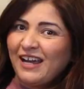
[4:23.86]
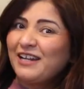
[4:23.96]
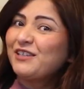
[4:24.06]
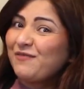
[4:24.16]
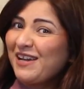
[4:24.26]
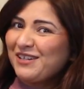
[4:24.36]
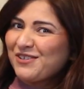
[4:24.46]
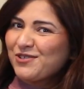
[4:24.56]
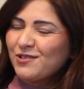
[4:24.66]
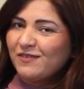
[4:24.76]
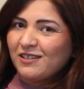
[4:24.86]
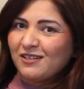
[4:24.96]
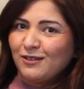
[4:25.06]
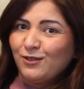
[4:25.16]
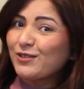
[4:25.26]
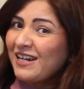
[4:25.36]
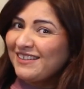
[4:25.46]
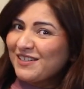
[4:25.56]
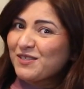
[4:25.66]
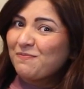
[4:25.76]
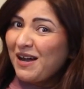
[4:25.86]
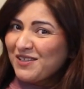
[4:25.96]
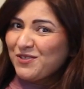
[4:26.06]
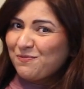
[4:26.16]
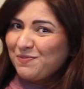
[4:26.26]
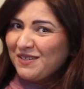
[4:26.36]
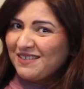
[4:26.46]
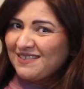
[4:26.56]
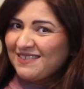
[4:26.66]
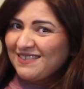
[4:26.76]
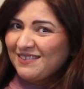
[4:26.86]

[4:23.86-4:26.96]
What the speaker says: And the wait is over. Look at this masterpiece.